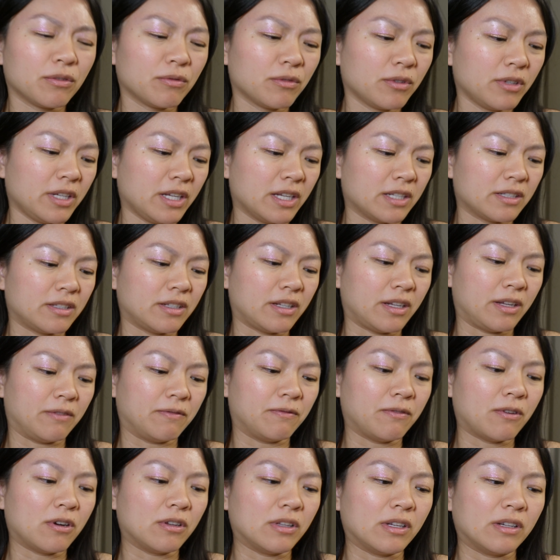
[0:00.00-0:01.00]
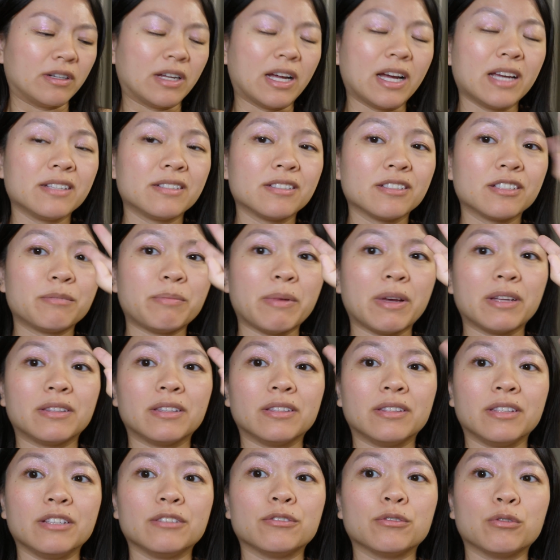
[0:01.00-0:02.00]
really isn't any fallout. I suspect
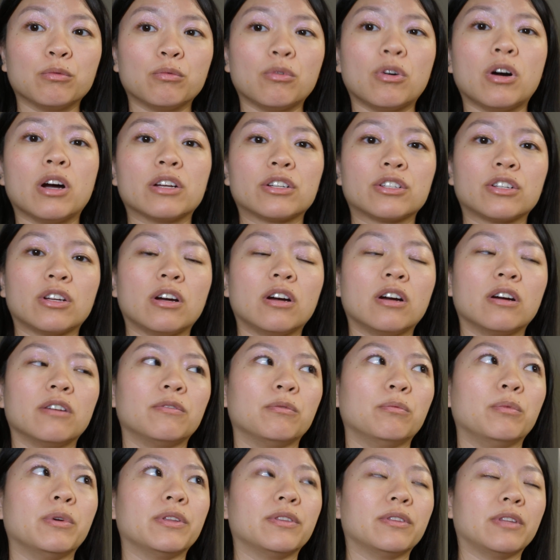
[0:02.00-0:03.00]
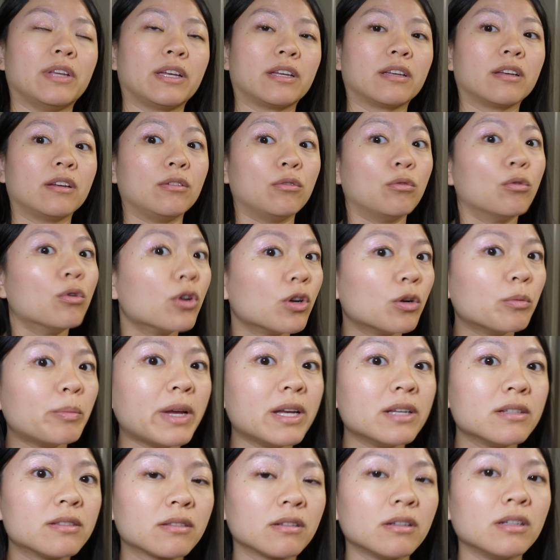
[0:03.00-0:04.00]
that these will wash off with like an
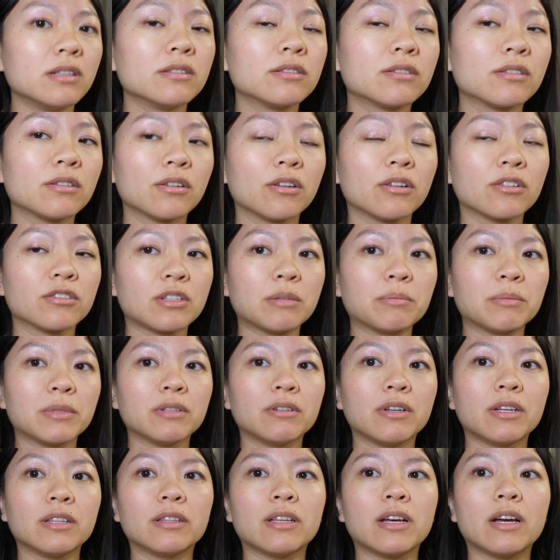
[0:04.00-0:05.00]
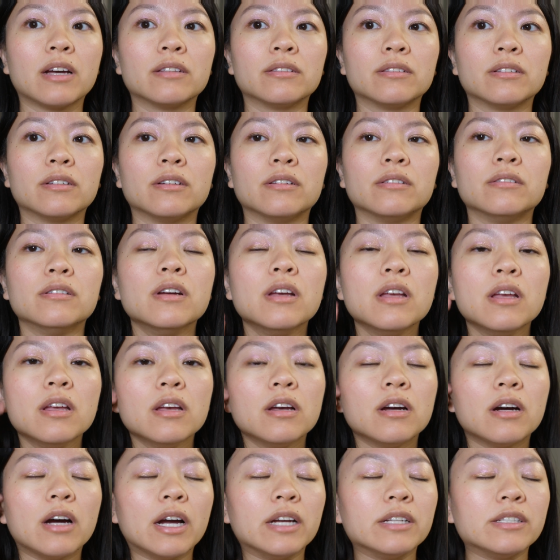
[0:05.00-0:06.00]
oil-based cleanser or something like that, though.
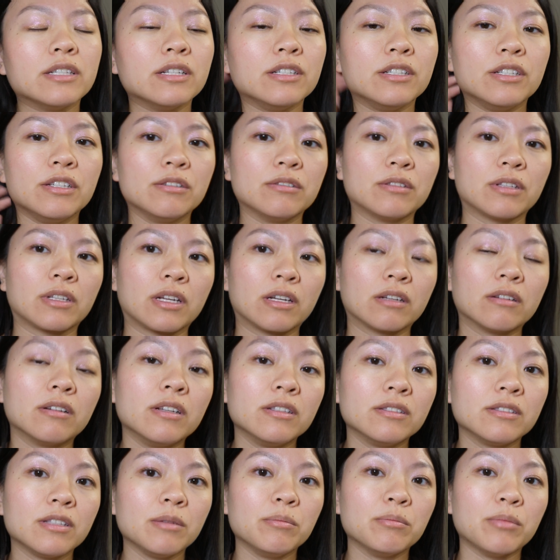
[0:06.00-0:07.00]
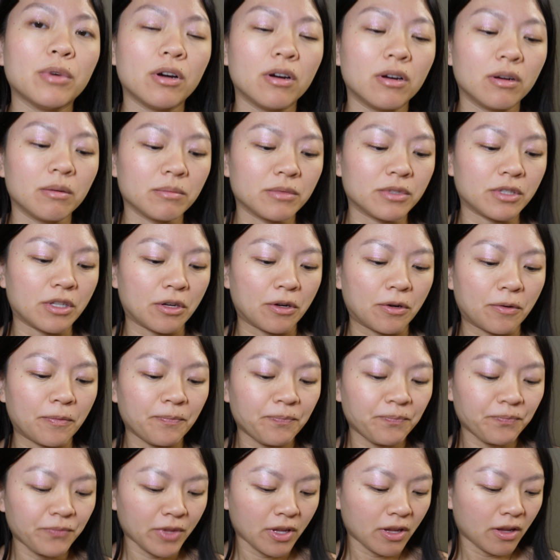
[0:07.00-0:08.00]
I tend to use like a cleansing balm, so
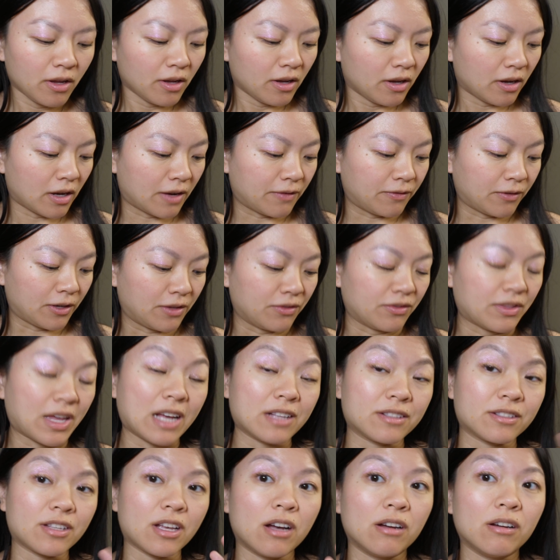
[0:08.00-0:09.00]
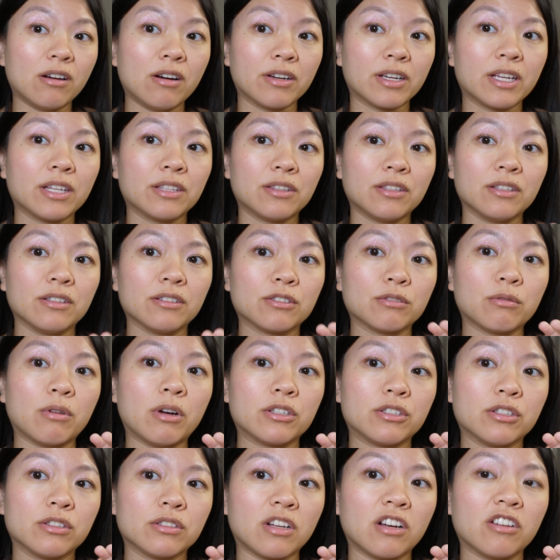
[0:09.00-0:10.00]
I feel like that's how I'll get the
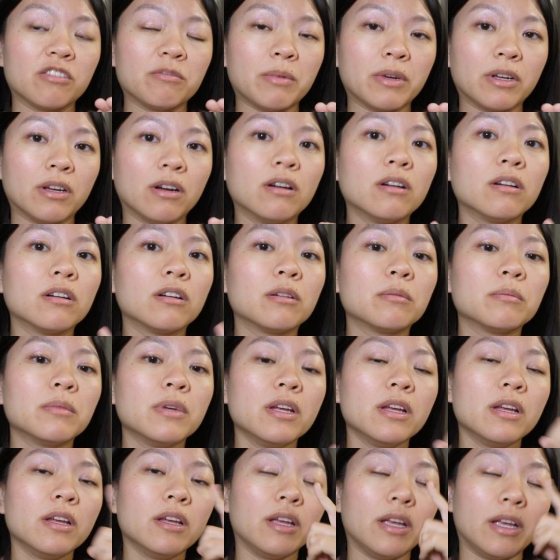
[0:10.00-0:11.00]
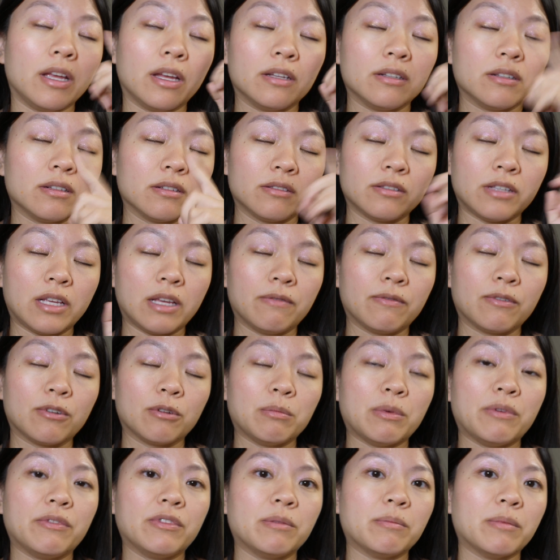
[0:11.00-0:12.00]
swatches off my arm, and same for
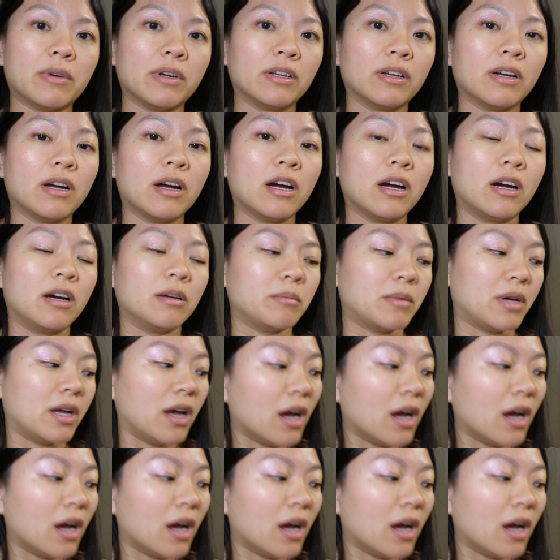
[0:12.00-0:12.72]
removing them on my